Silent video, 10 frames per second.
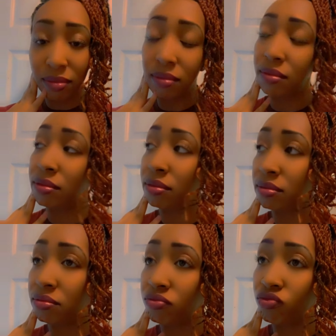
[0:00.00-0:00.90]

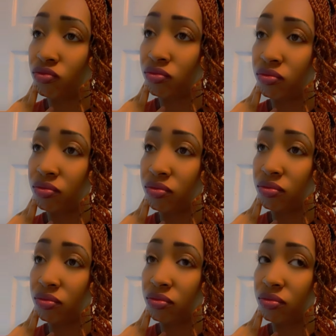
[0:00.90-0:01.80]

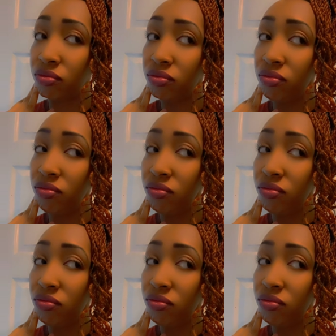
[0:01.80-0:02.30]
[no speech]